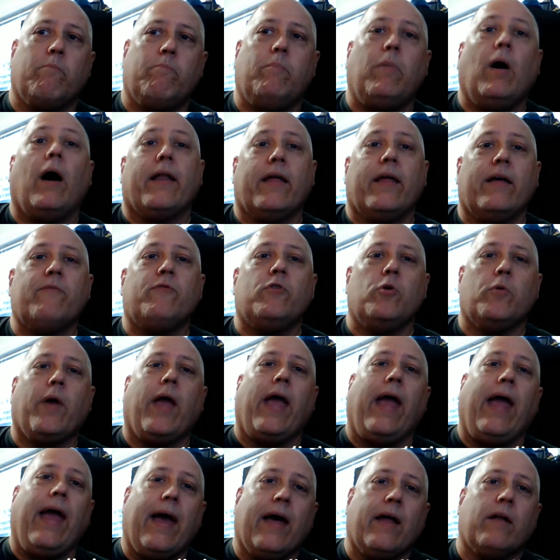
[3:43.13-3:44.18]
but if you
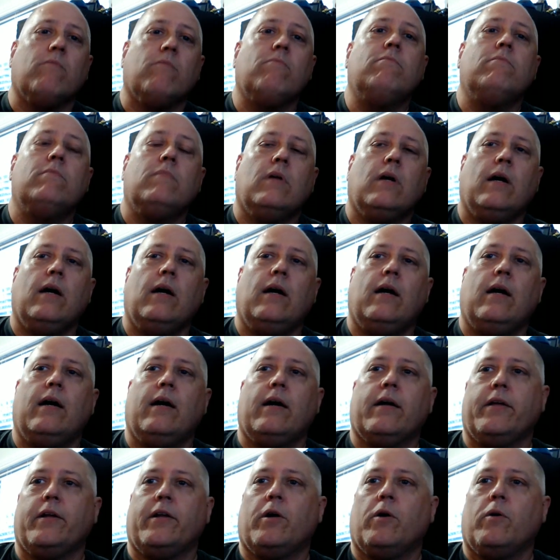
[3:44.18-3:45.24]
can,
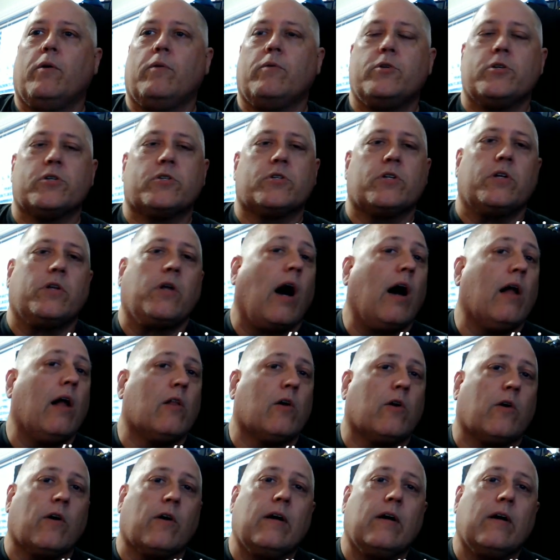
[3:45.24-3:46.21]
you know, just a dollar,